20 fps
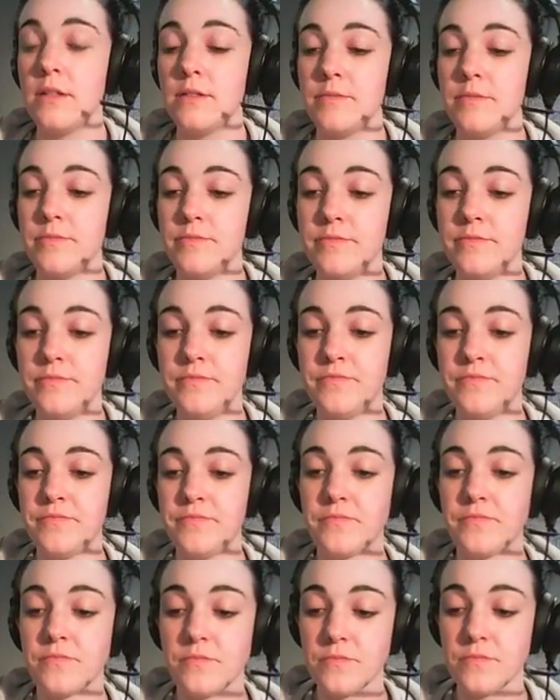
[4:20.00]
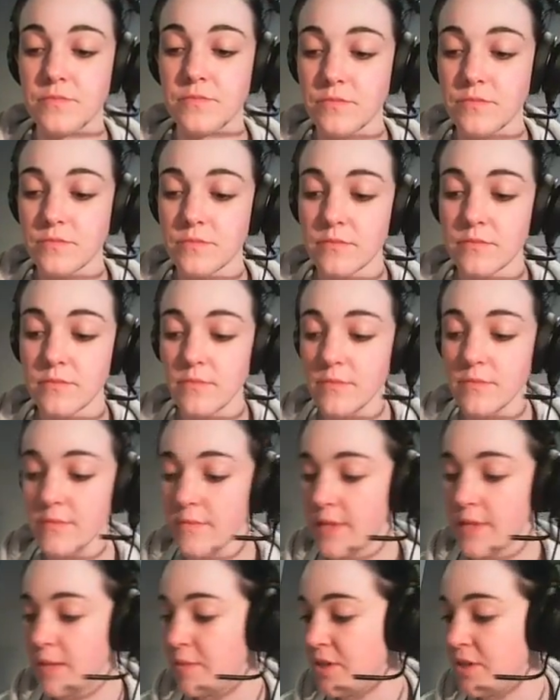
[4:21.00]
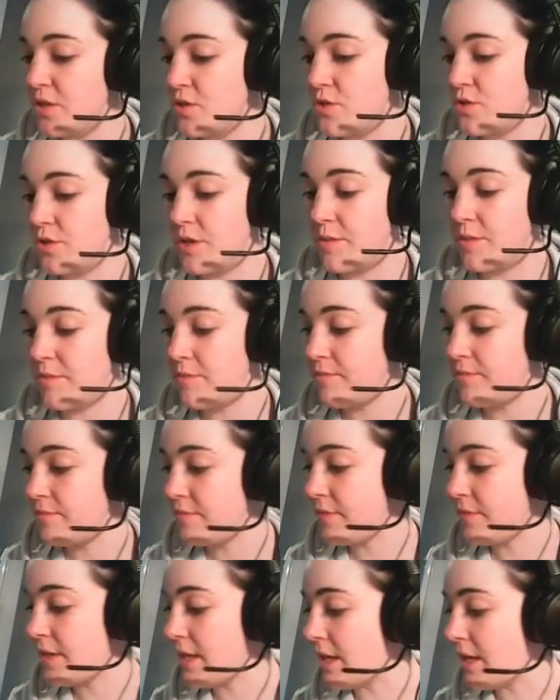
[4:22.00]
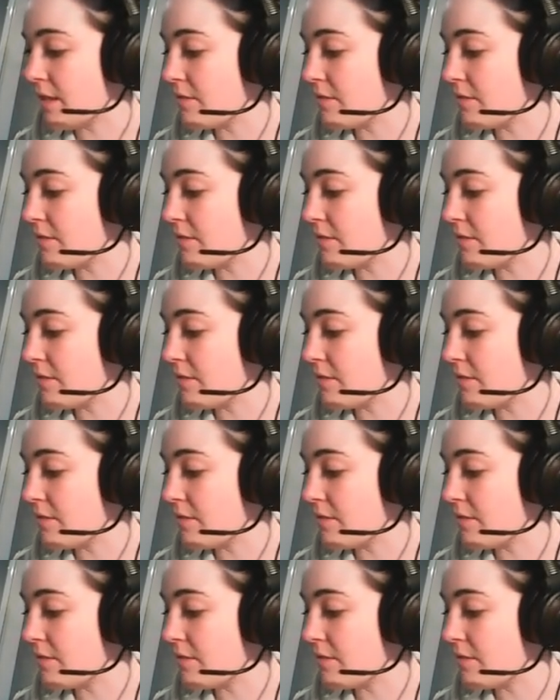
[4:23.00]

I'm going to draw him here.